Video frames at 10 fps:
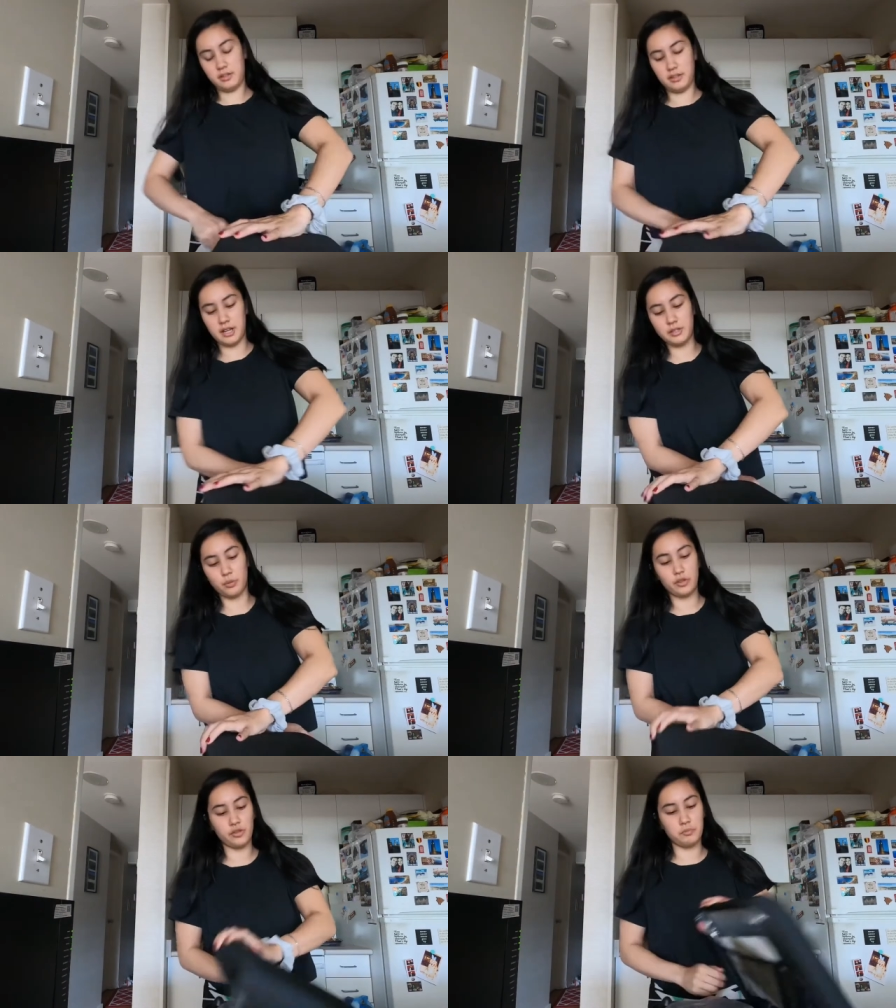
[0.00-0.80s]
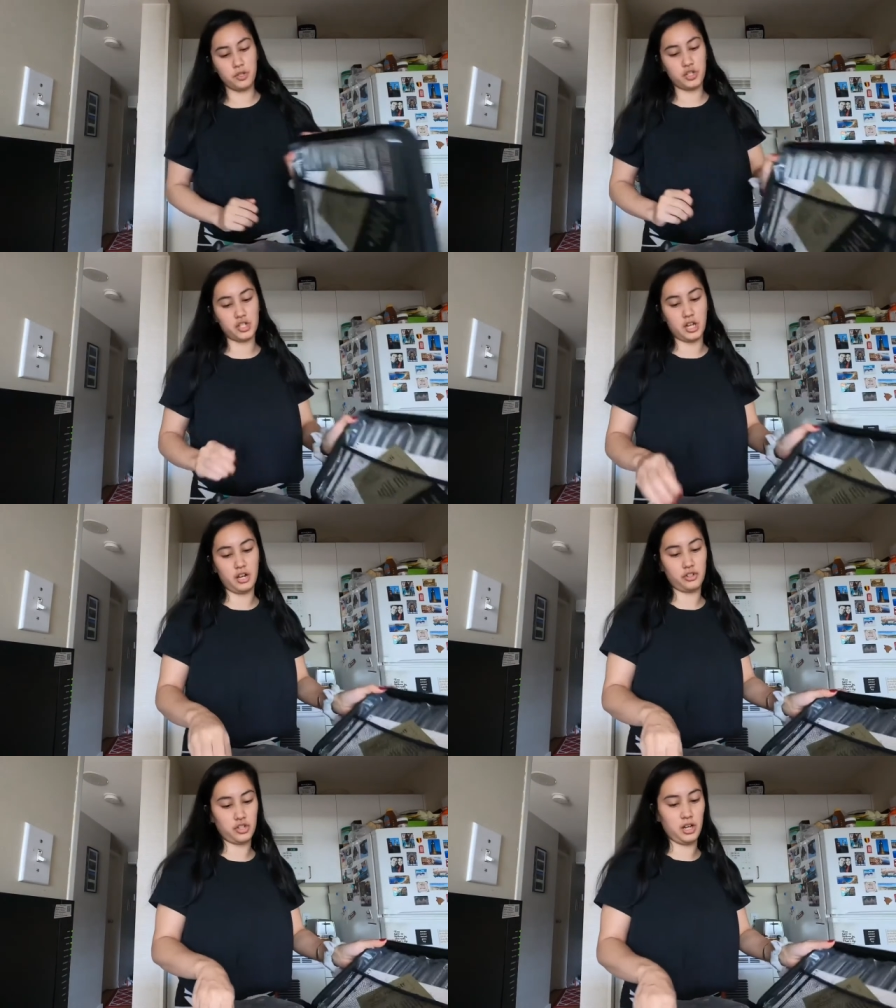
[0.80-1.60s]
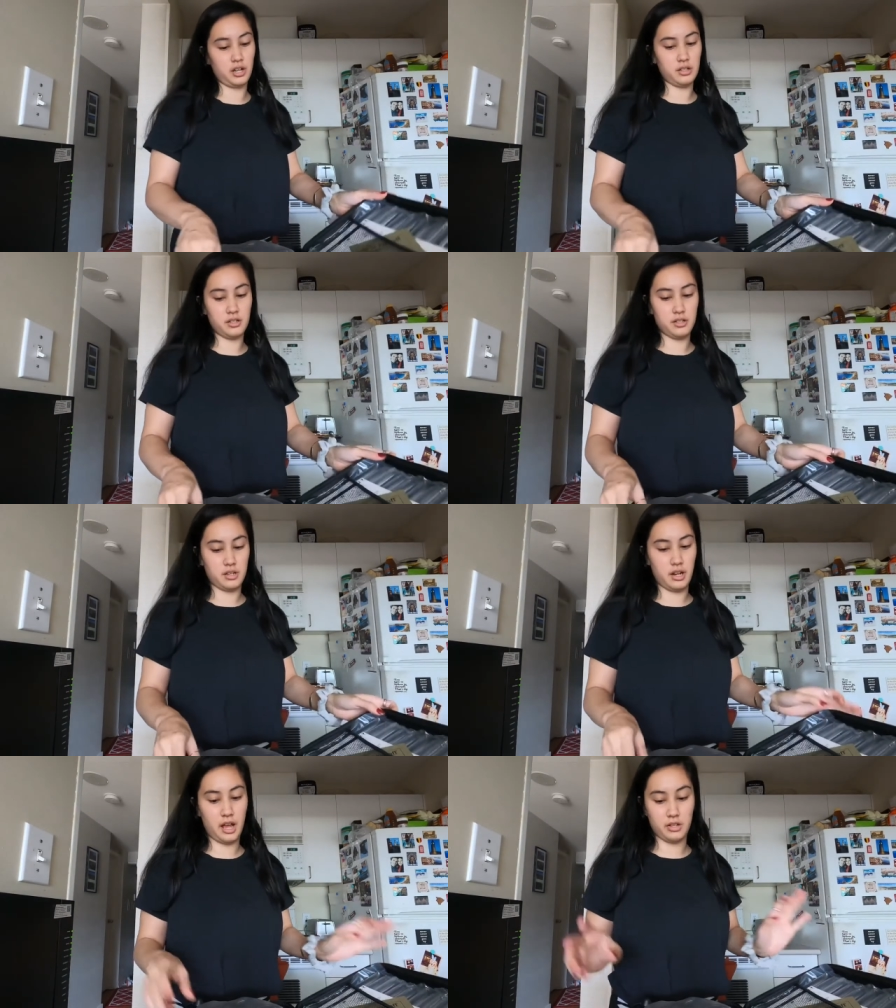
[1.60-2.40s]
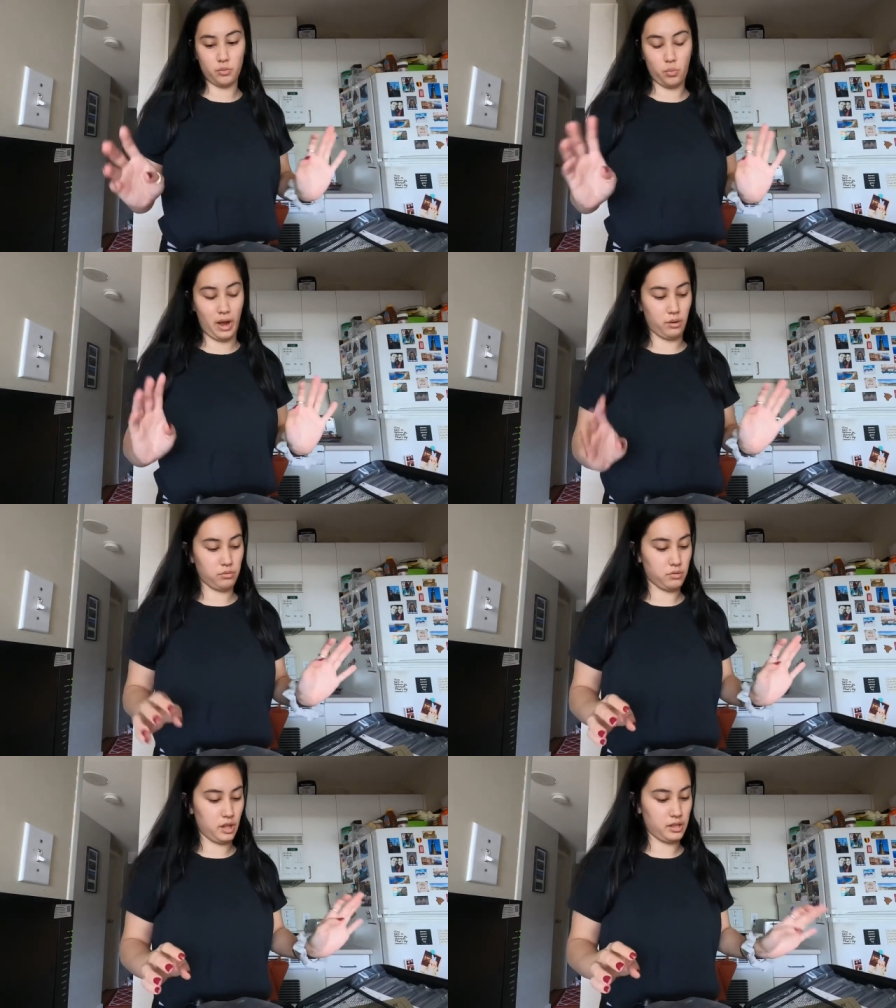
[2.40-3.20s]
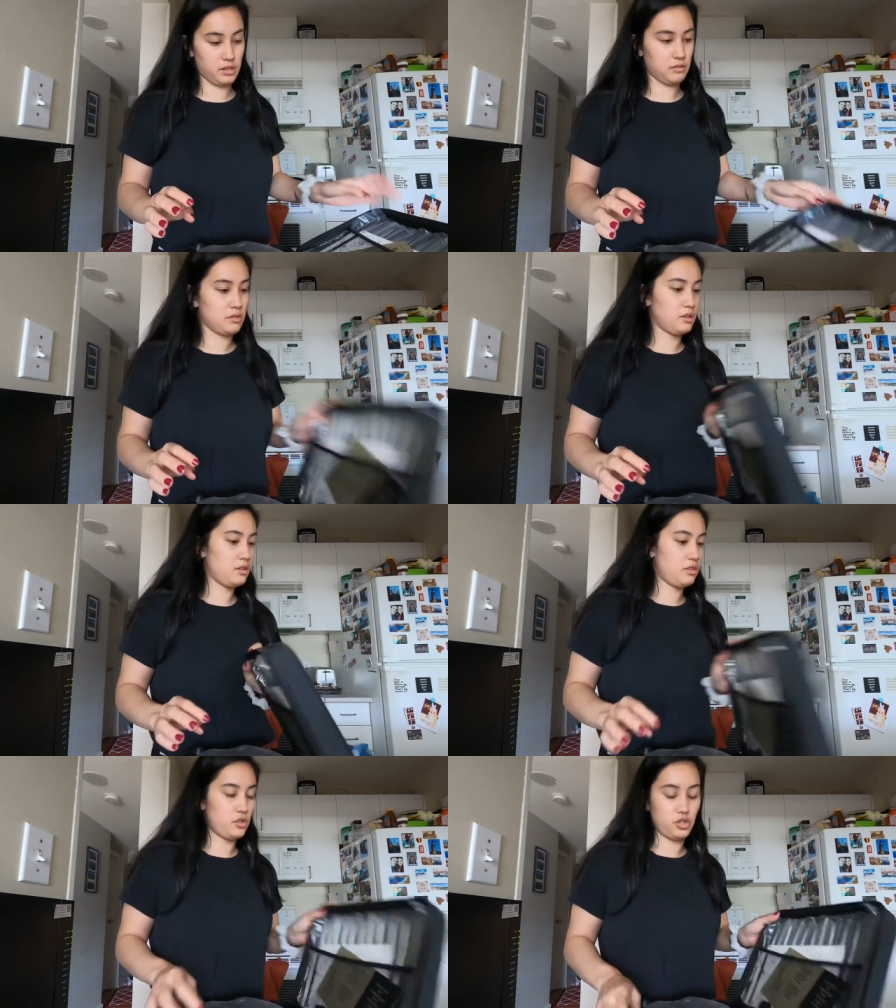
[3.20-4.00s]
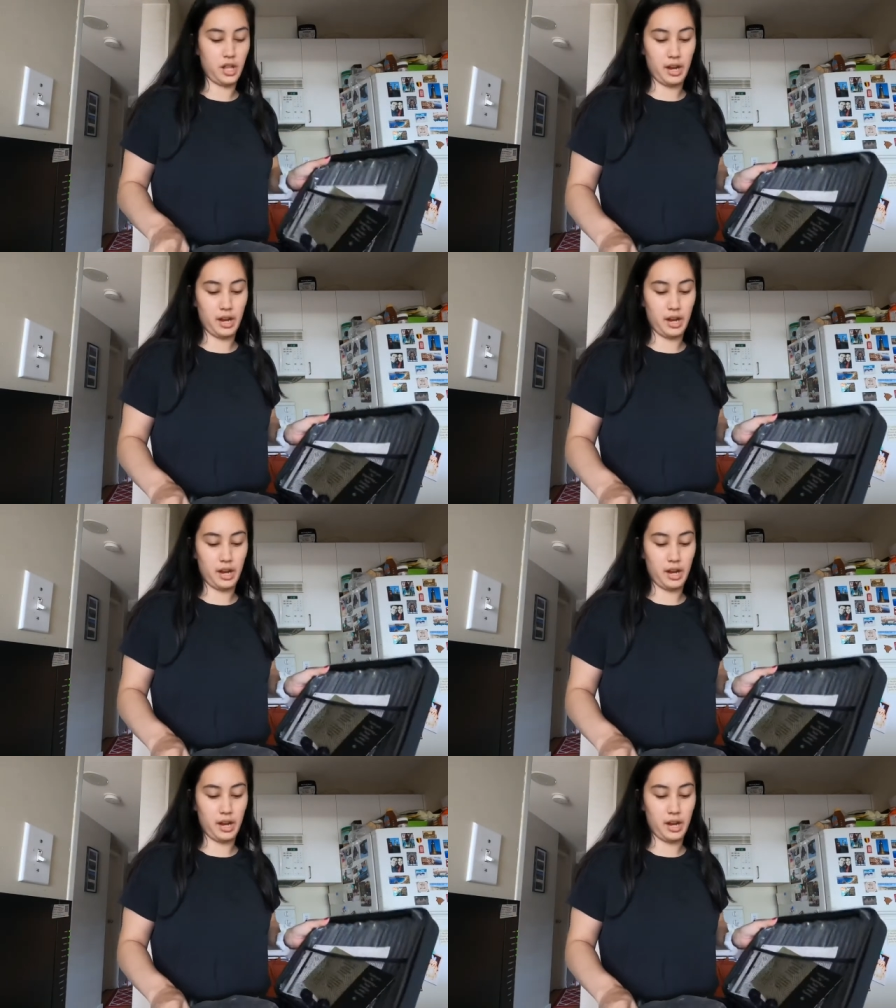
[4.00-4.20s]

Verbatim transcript: It's one of those massage guns. It has, wow, a lot, there's a lot